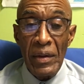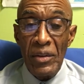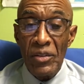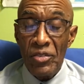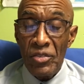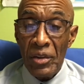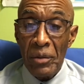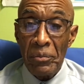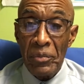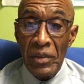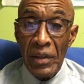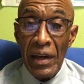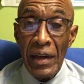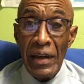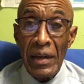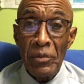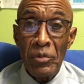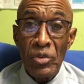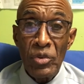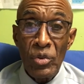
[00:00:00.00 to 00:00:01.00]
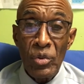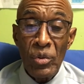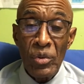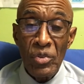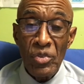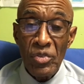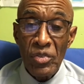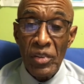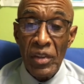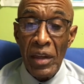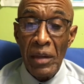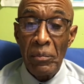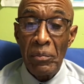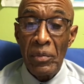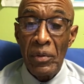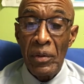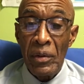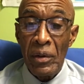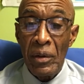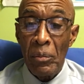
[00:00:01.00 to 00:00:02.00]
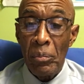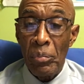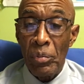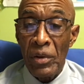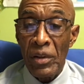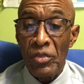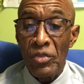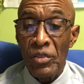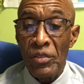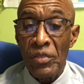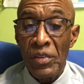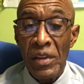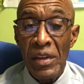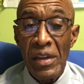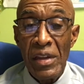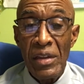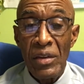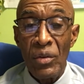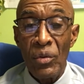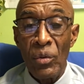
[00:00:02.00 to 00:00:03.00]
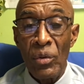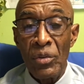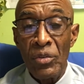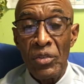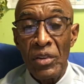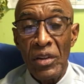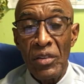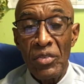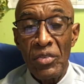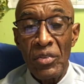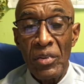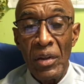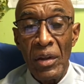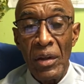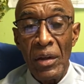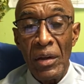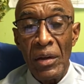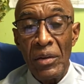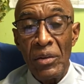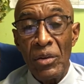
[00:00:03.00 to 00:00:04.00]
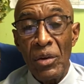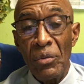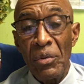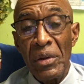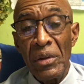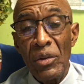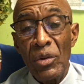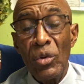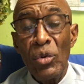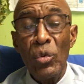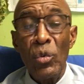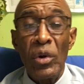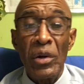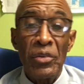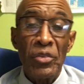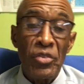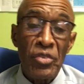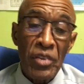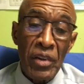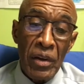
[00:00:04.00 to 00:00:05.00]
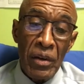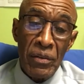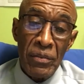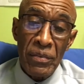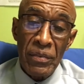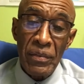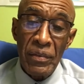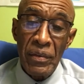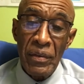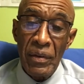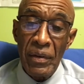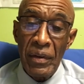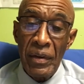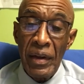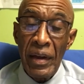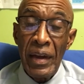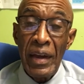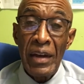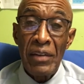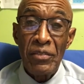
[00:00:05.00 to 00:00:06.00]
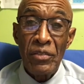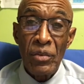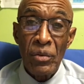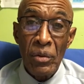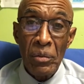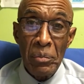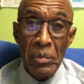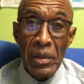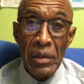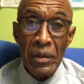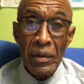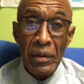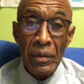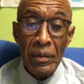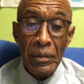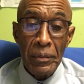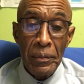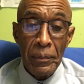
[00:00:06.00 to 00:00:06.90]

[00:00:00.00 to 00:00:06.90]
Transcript: sometimes to escape the oppressive heat or just to renew oneself after a meal.